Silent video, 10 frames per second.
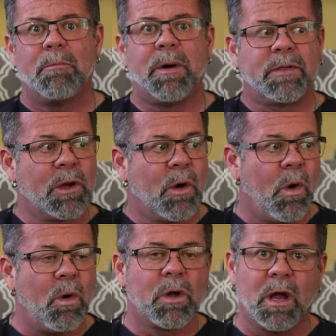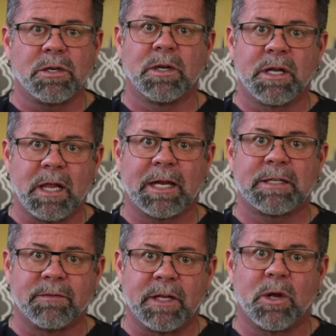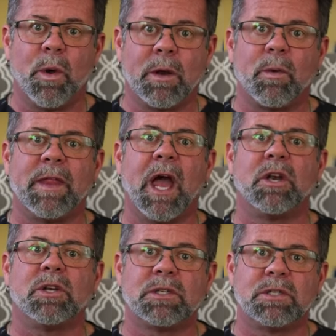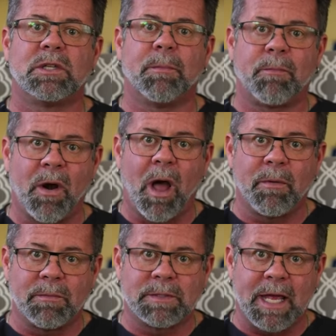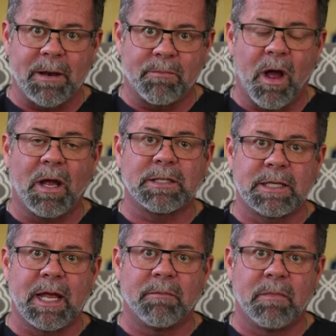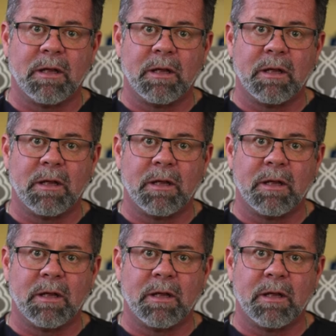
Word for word: But the whole country collectively quit when they understood the problems that it brought to them.